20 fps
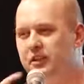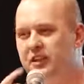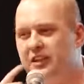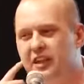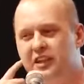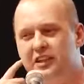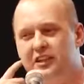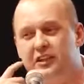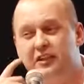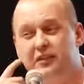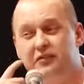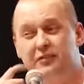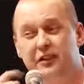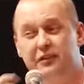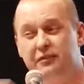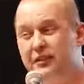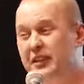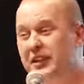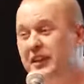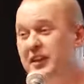was started
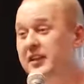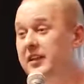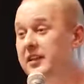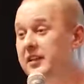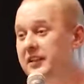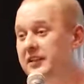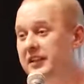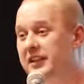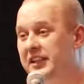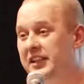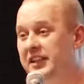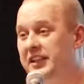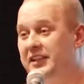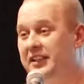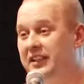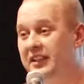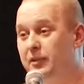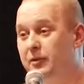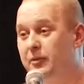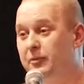roughly 30
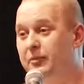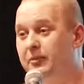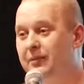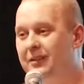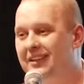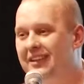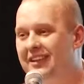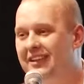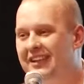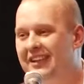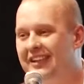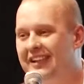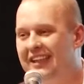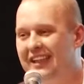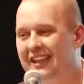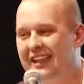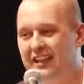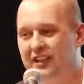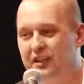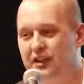years ago
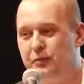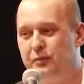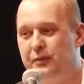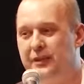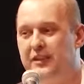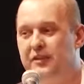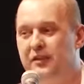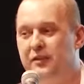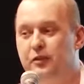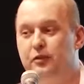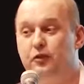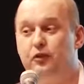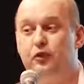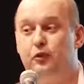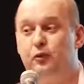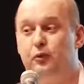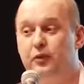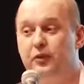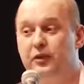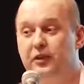in Sweden and
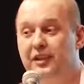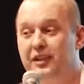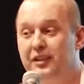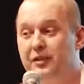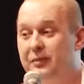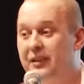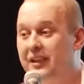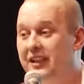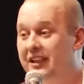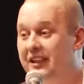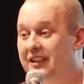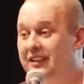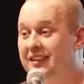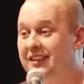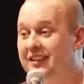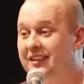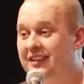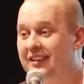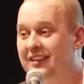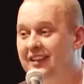Jordan in the Middle
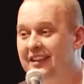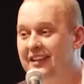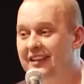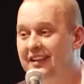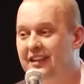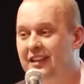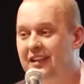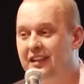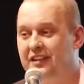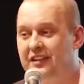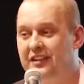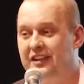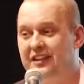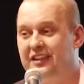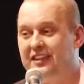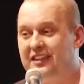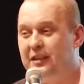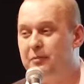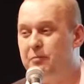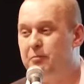East.
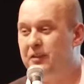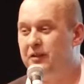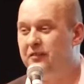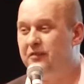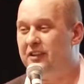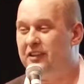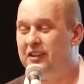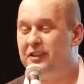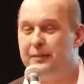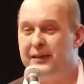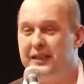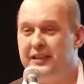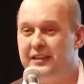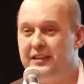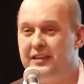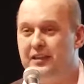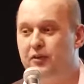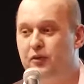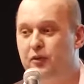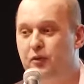Since then, we've
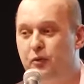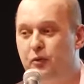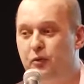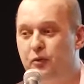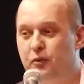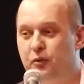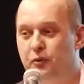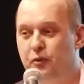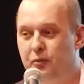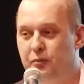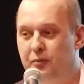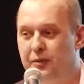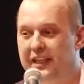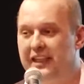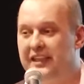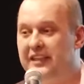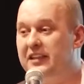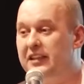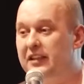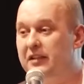expanded to
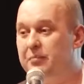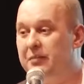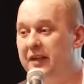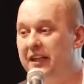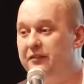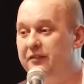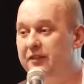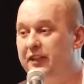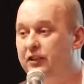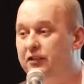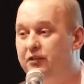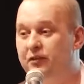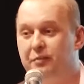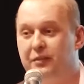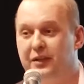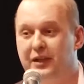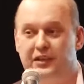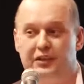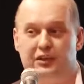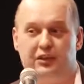18
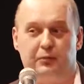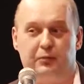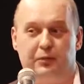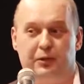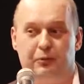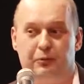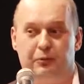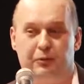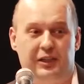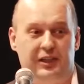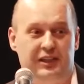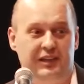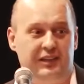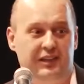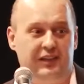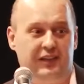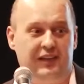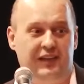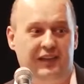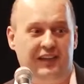manufacturing plants
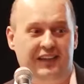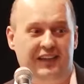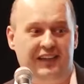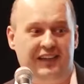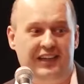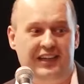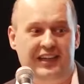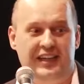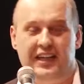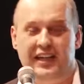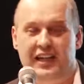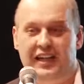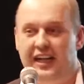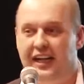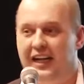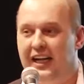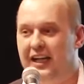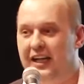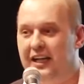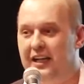worldwide
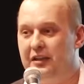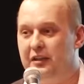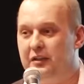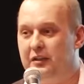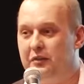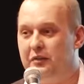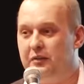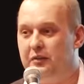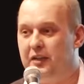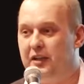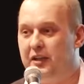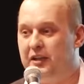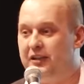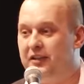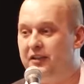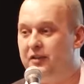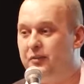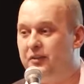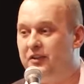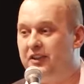and
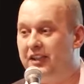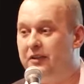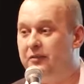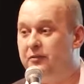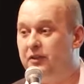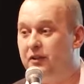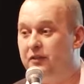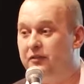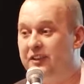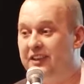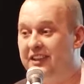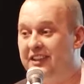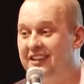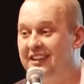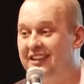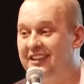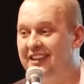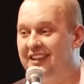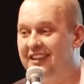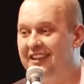32 sales
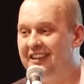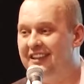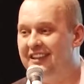offices.